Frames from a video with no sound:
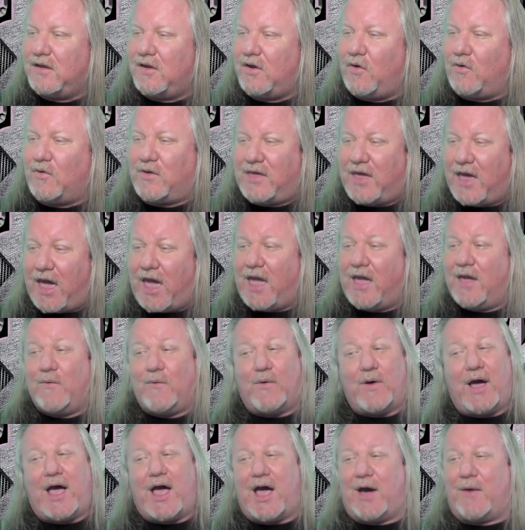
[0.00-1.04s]
Okay,
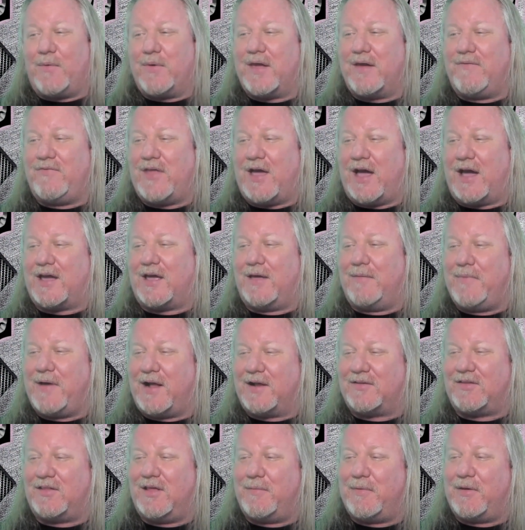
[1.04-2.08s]
wow, we have not come
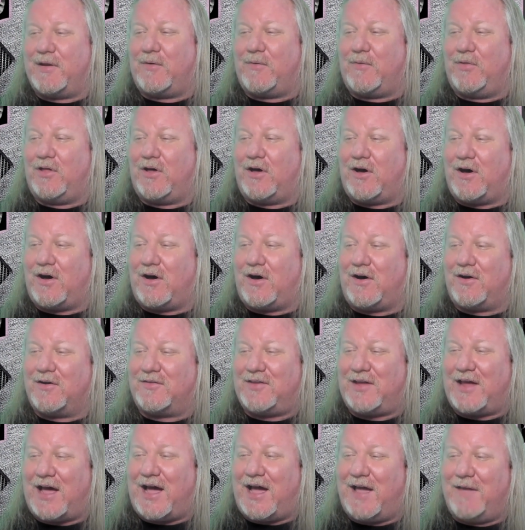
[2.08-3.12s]
back to them in a long
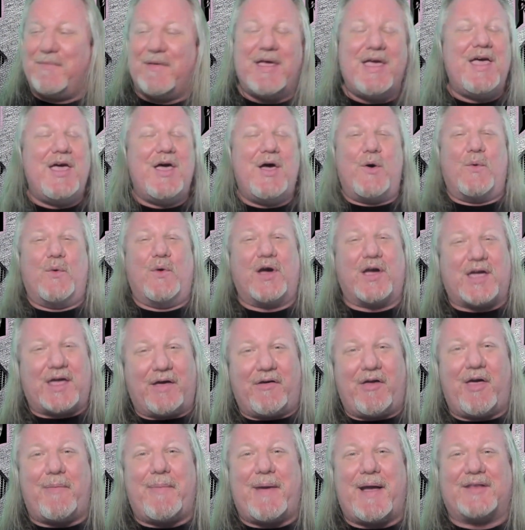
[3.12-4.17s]
time. We're
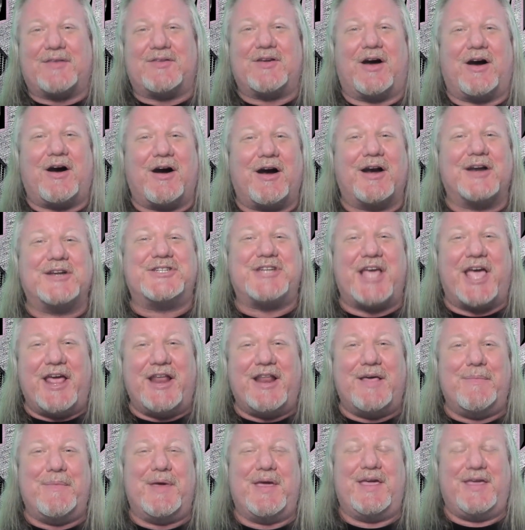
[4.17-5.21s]
coming back to Arch
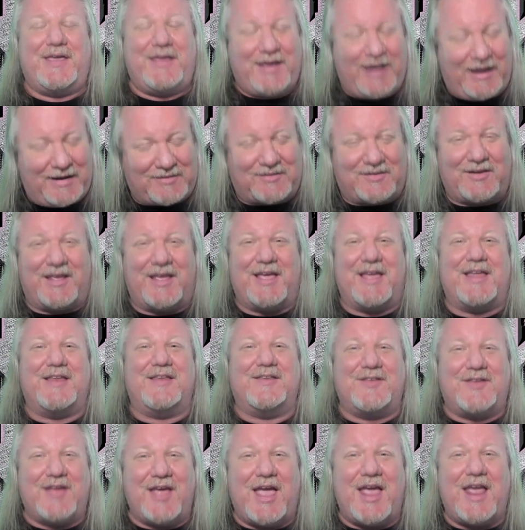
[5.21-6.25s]
Enemy. Yes,
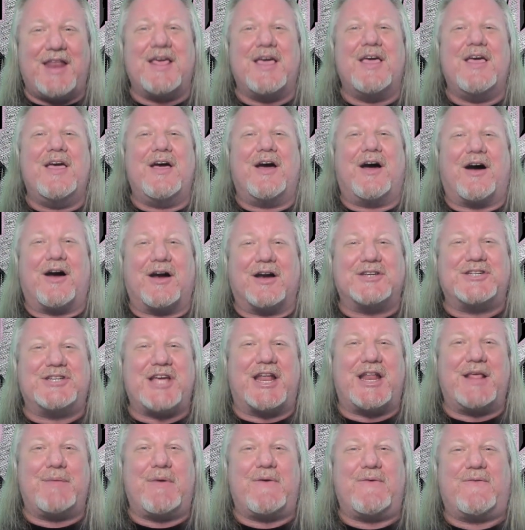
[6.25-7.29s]
indeed. Arch
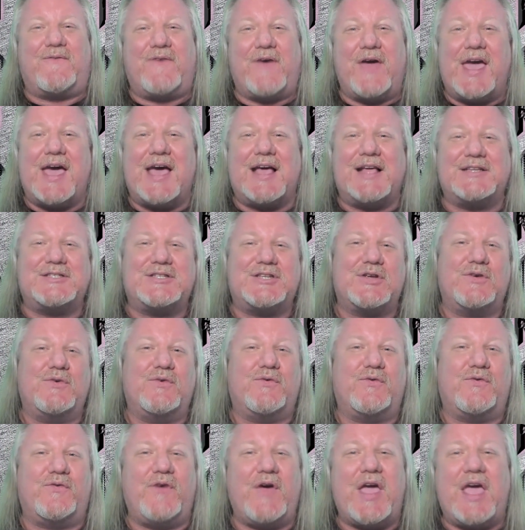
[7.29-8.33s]
Enemy fans,
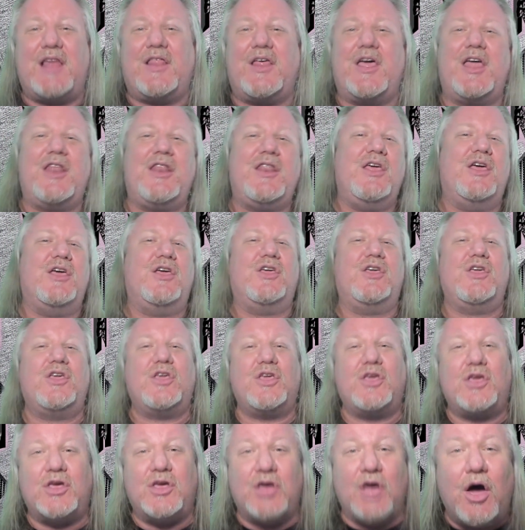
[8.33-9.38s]
feeling
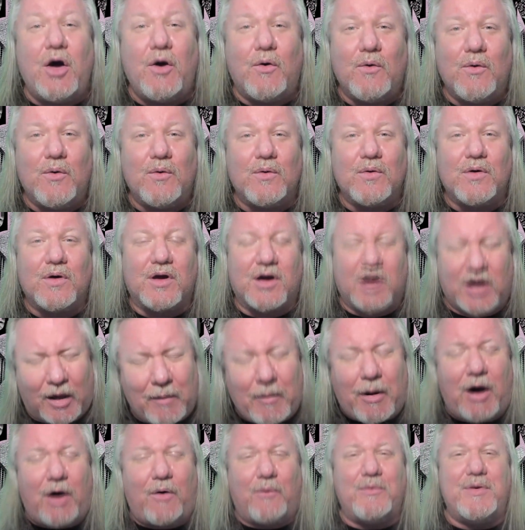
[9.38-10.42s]
you.
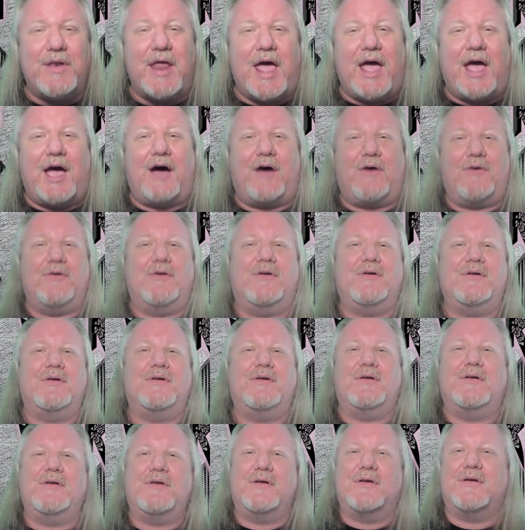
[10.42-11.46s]
Come on now.
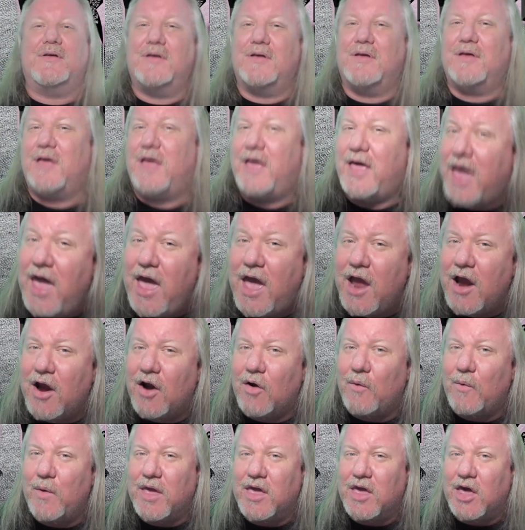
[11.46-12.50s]

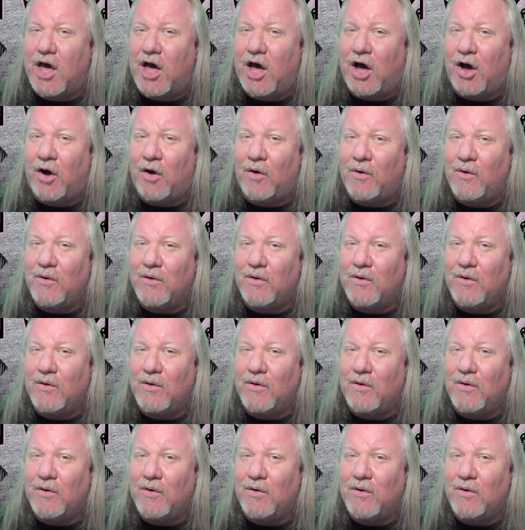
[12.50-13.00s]
Here we go.